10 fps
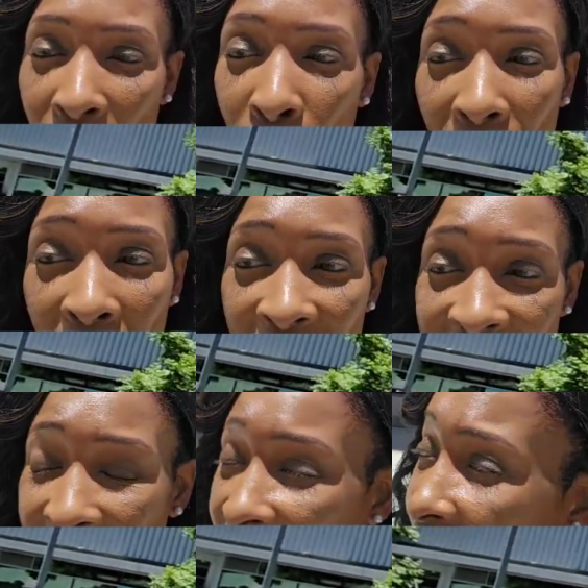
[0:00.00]
Whereas
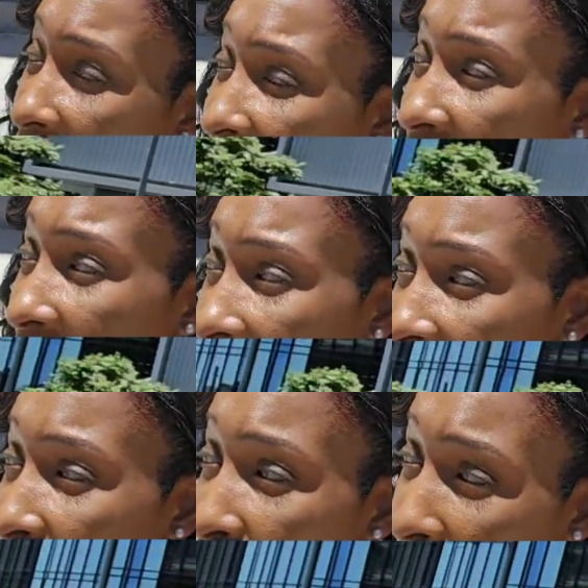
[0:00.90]
I could have taken
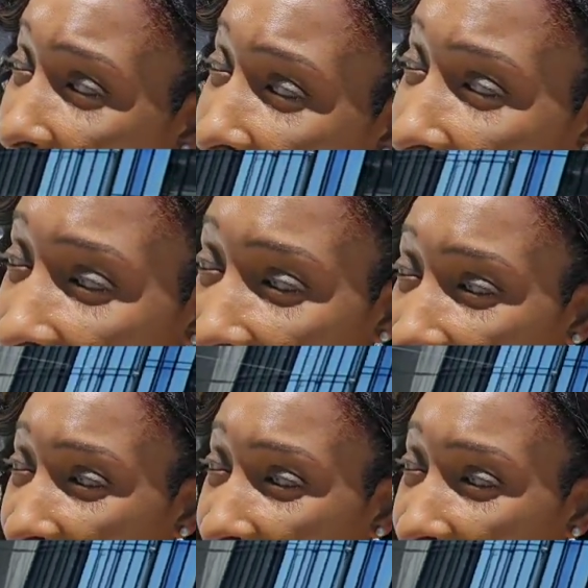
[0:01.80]
the train,